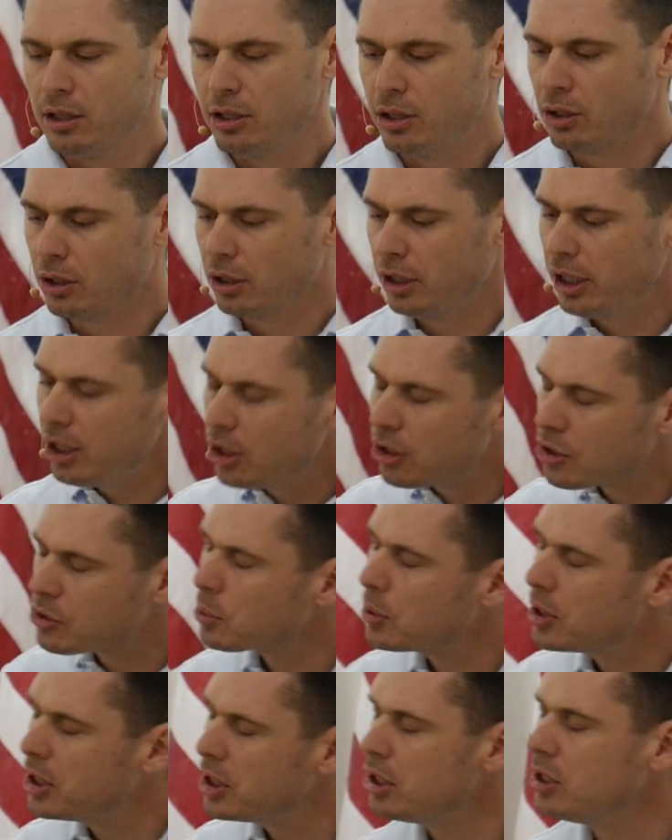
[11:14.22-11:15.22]
You're
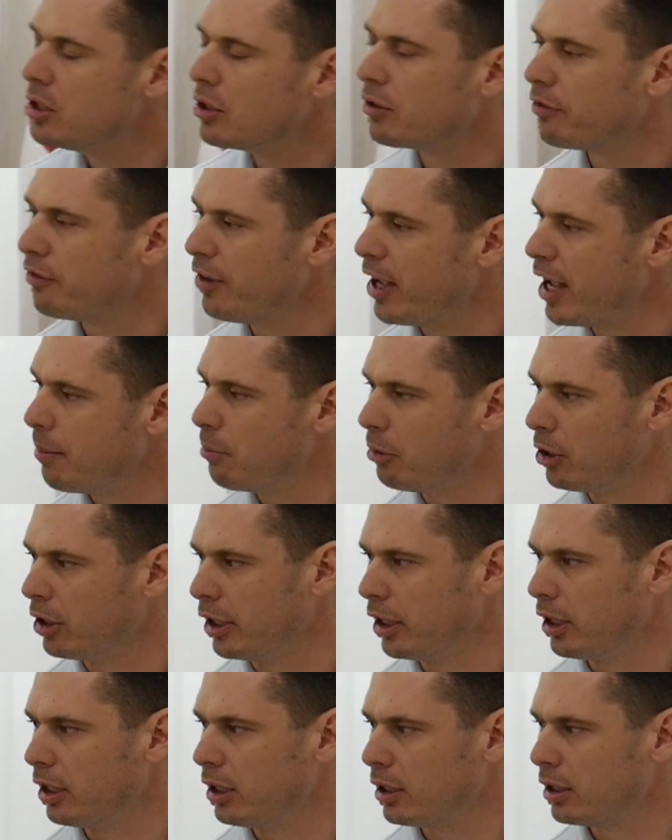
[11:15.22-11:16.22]
leaders within your
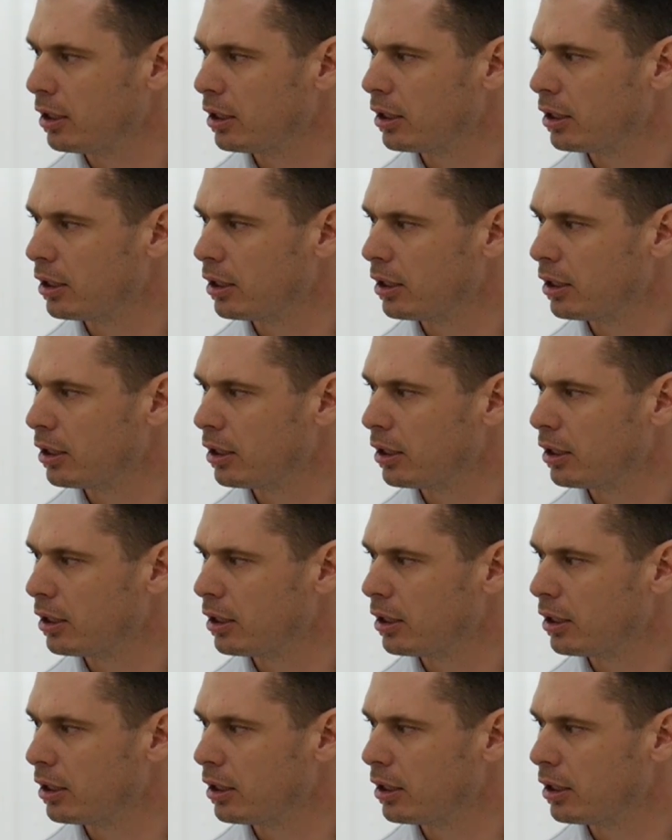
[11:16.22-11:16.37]
family.